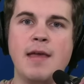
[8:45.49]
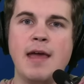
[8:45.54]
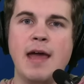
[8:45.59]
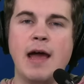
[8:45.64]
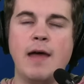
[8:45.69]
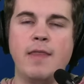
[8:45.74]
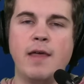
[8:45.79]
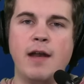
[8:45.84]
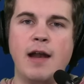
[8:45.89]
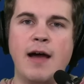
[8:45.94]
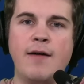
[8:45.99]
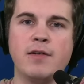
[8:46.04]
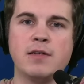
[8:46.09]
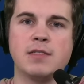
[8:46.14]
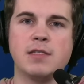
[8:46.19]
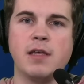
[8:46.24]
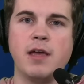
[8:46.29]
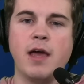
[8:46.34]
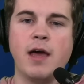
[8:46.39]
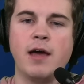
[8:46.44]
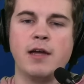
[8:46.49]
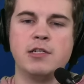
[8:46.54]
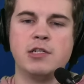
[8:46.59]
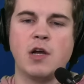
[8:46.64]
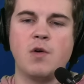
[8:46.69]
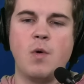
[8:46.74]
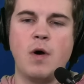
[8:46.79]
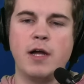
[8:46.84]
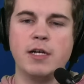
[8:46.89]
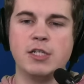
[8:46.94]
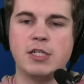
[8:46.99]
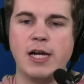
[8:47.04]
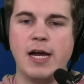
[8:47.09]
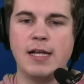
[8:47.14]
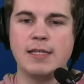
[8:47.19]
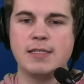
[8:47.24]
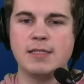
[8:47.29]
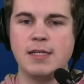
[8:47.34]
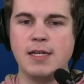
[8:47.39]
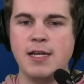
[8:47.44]
And then obviously uh, Jha'Quan
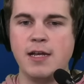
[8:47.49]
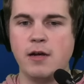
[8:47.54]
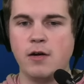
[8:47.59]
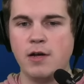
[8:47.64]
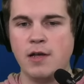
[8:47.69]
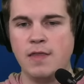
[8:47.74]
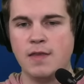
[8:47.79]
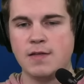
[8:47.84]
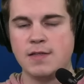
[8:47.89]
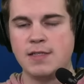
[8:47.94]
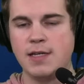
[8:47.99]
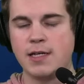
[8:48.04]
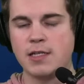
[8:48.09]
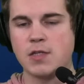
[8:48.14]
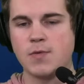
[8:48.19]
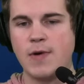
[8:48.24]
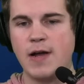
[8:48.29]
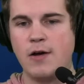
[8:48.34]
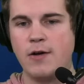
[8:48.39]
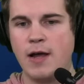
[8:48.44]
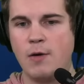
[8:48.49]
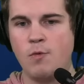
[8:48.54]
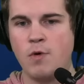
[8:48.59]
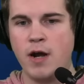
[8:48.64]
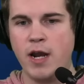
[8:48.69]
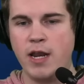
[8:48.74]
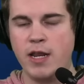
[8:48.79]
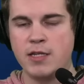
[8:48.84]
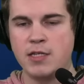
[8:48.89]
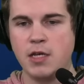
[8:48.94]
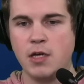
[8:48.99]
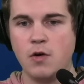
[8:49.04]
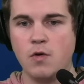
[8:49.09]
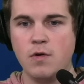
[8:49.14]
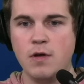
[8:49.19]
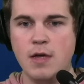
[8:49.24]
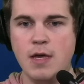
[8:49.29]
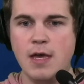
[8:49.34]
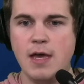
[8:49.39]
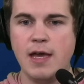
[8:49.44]
Johnson here in the sixth round at 182
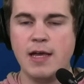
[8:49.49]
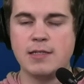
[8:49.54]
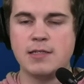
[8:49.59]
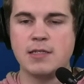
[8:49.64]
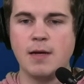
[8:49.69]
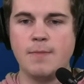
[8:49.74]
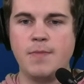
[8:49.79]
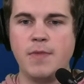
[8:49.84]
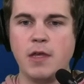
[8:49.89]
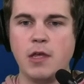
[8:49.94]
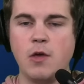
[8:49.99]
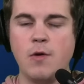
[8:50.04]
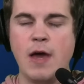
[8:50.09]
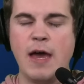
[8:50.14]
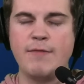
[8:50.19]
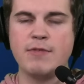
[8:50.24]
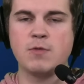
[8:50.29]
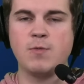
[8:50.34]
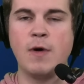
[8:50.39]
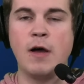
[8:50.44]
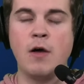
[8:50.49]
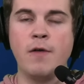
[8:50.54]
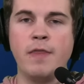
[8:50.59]
is something you have as well.